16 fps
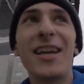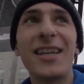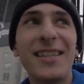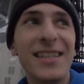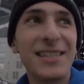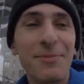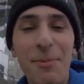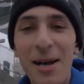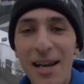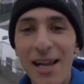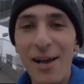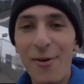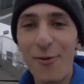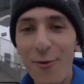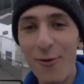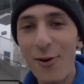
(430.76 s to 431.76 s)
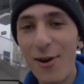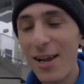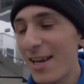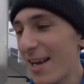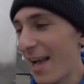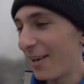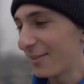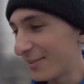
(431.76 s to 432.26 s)
Check this spot out
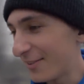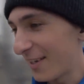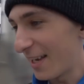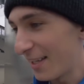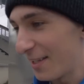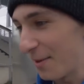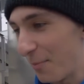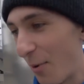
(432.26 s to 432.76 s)
right outside the